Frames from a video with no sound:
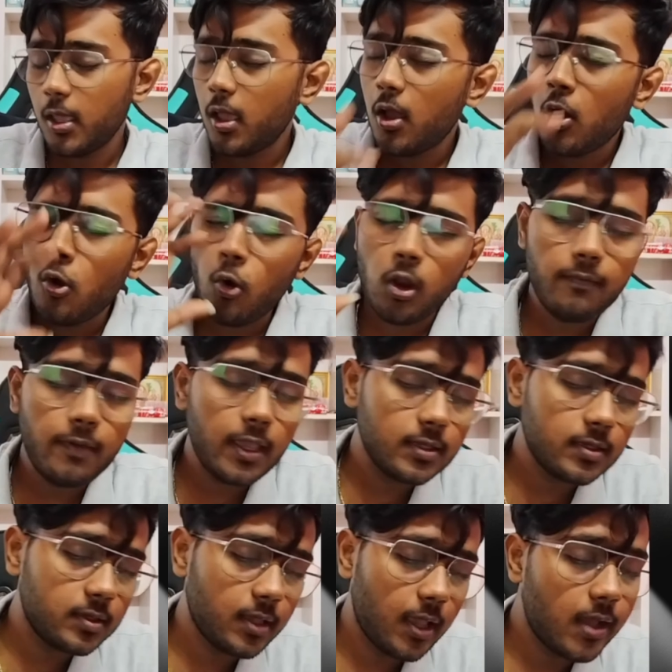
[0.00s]

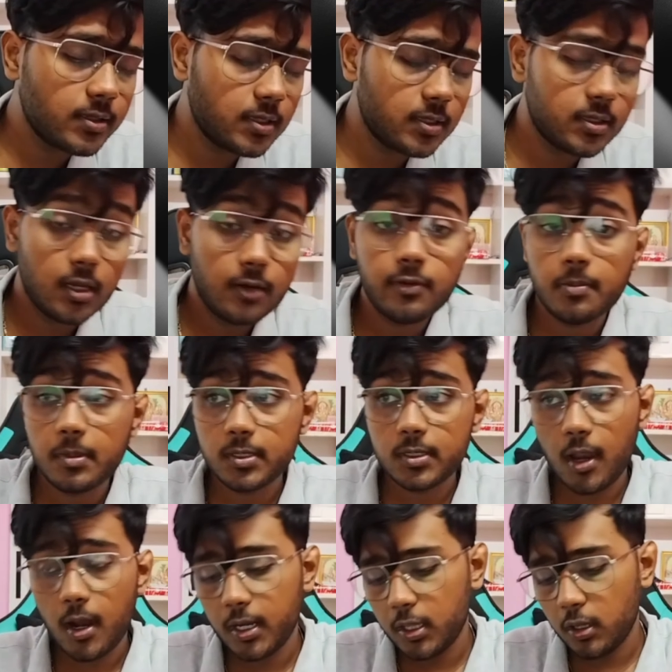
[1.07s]
Always, as I said from the
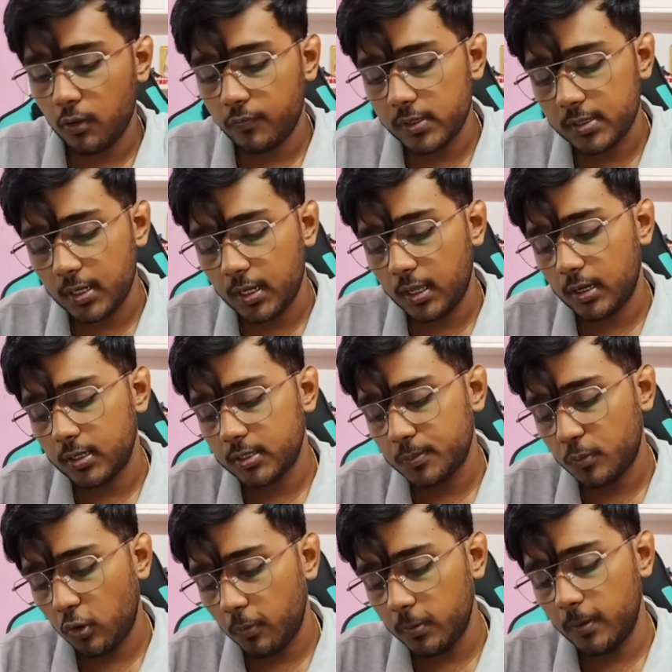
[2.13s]
starting of this linked list
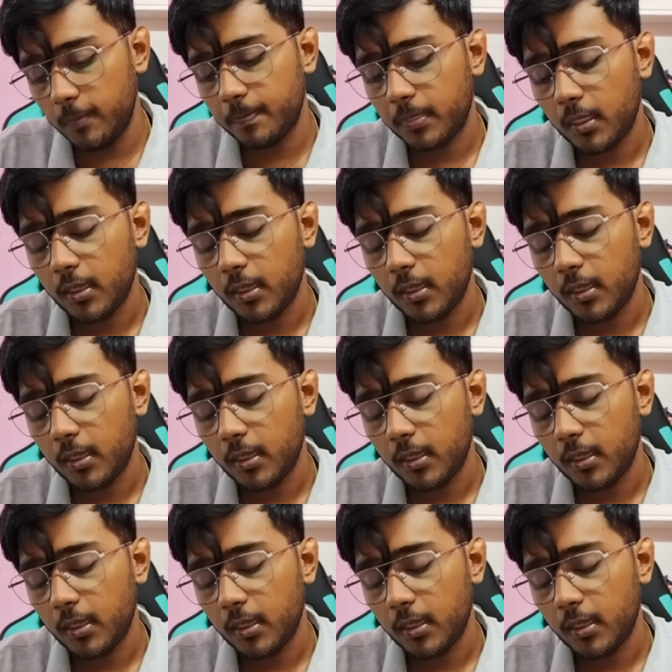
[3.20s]
problem,